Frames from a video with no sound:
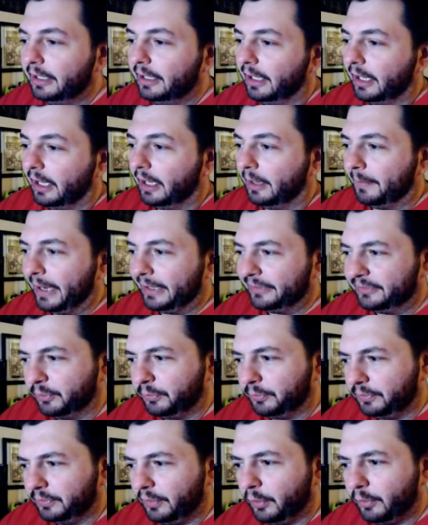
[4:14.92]
Um, I
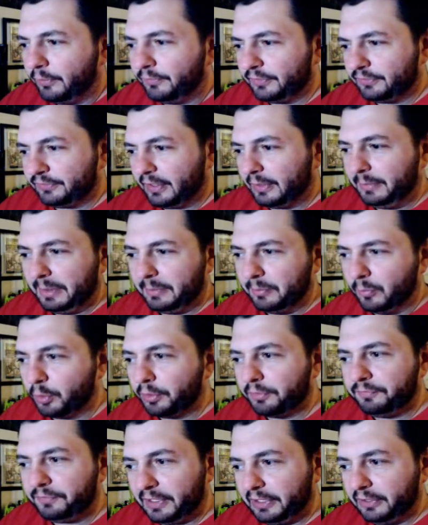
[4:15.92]
don't know if there's going to be more
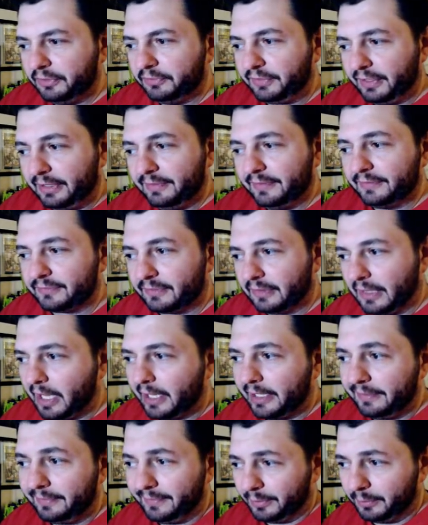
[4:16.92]
figures in this
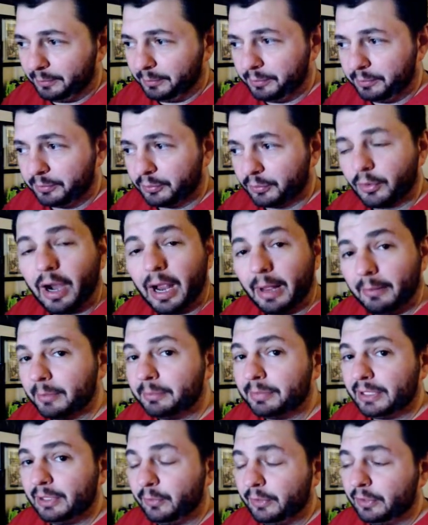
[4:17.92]
line. There
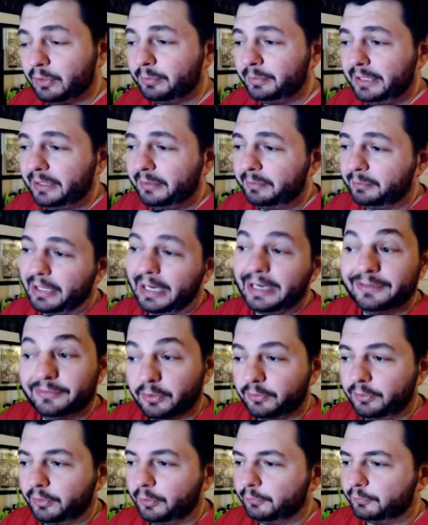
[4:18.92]
probably will be, but I
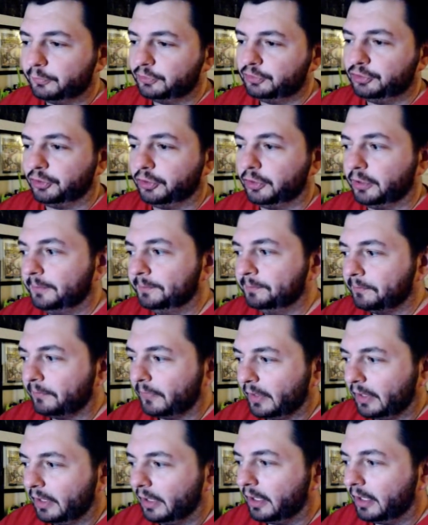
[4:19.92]
don't know for sure.
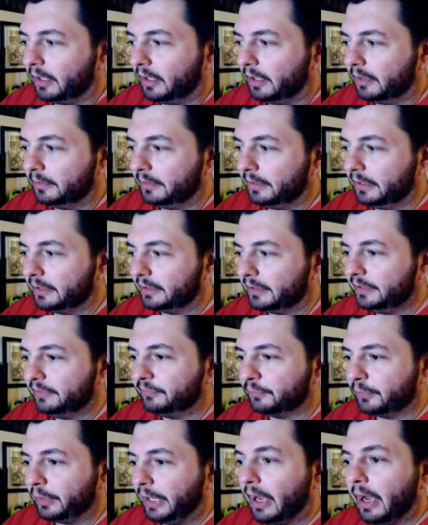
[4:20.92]
Uh, at least
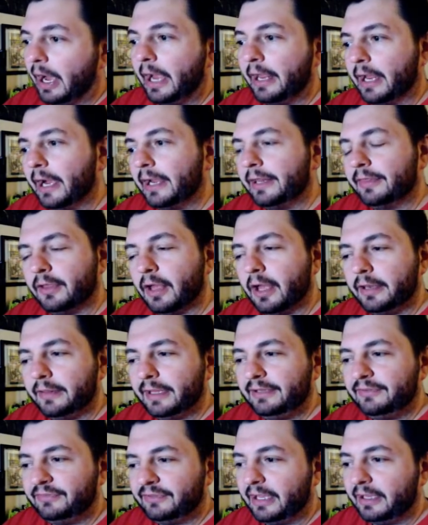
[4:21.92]
for now. I, I, thought they
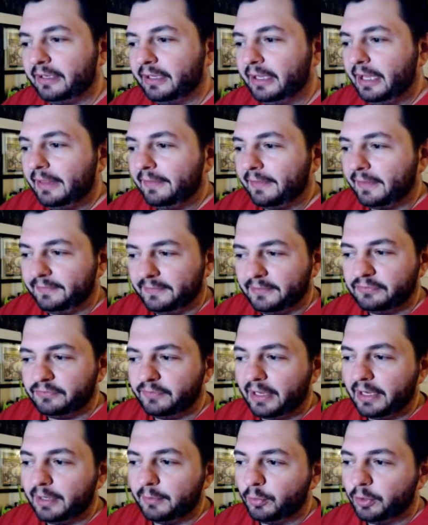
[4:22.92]
said that this
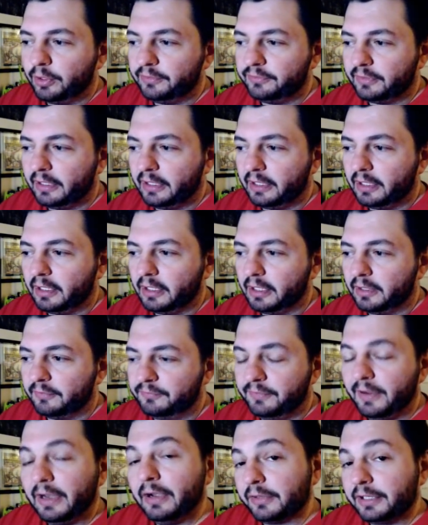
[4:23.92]
Venom was a, a
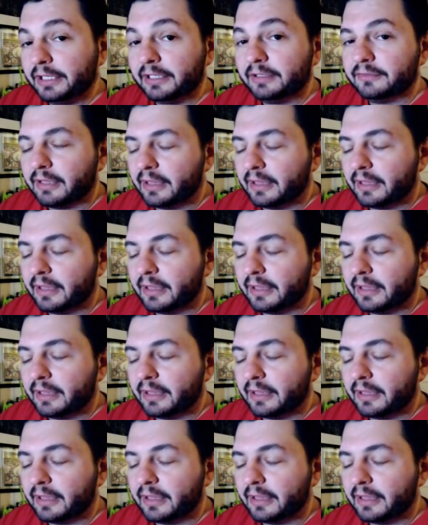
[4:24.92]
variant.